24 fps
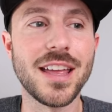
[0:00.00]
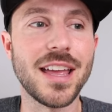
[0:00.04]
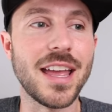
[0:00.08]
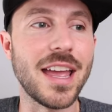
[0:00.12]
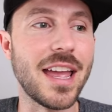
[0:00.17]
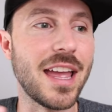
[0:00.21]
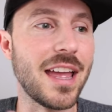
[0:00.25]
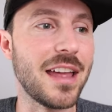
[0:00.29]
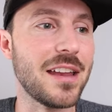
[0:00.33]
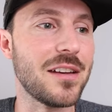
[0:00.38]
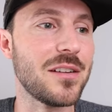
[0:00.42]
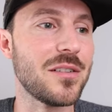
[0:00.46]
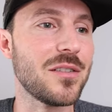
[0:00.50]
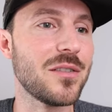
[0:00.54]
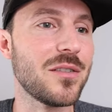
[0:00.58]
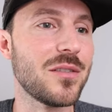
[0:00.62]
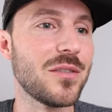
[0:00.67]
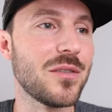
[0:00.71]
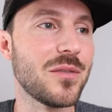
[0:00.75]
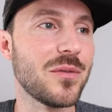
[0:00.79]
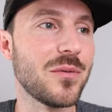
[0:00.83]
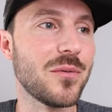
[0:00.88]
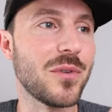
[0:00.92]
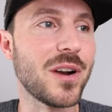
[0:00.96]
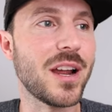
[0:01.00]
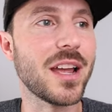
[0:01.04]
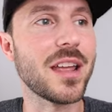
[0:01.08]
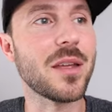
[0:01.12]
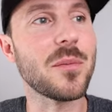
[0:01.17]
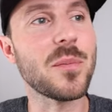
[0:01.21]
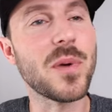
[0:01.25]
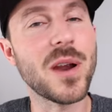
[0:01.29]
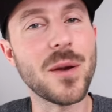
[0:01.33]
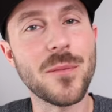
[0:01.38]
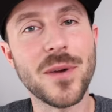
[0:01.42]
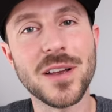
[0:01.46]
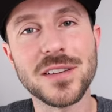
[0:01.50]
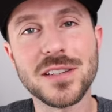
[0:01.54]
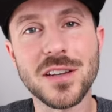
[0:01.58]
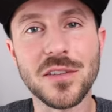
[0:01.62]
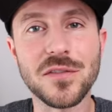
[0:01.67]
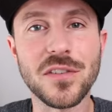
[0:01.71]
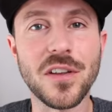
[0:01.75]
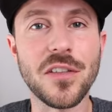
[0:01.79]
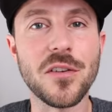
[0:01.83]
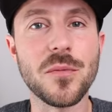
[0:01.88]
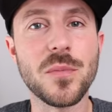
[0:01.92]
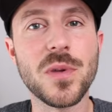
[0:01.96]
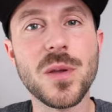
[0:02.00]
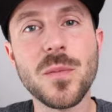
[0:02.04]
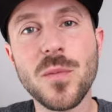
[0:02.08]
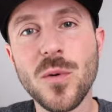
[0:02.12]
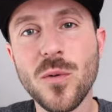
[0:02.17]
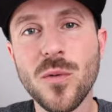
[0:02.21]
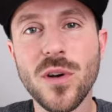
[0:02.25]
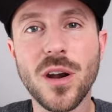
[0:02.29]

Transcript: And when I compare myself to other people,